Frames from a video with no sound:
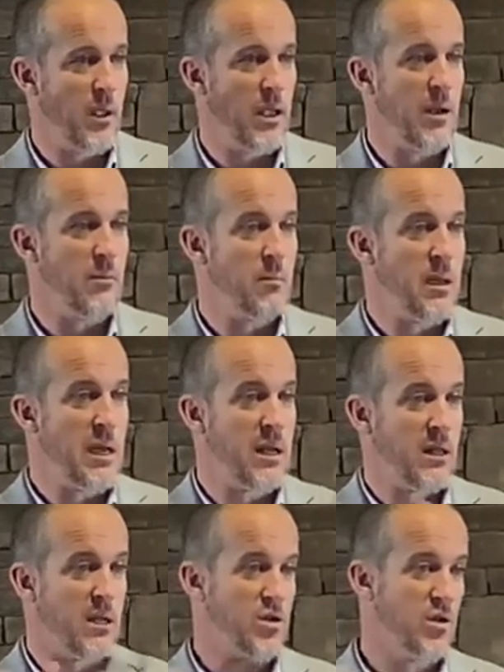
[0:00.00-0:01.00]
it
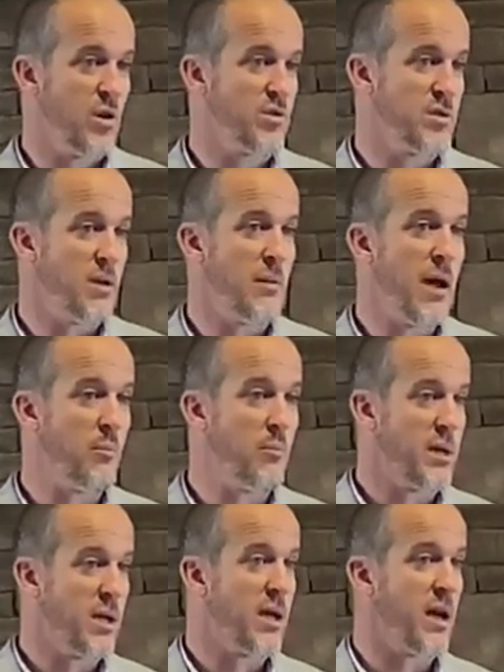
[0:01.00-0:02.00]
immediately shows them how
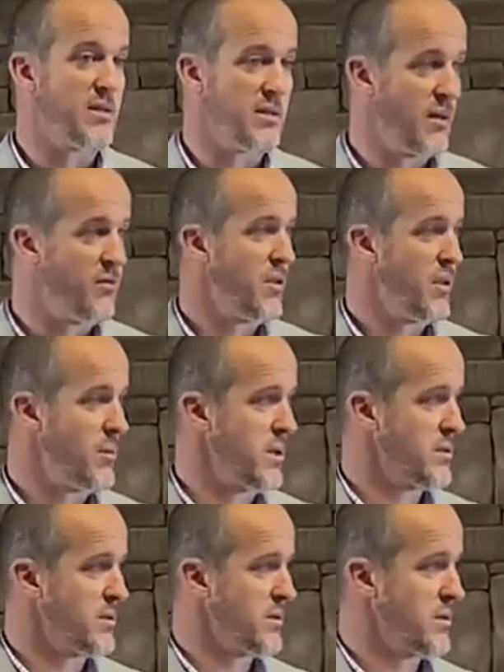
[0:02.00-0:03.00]
big God's love for them is.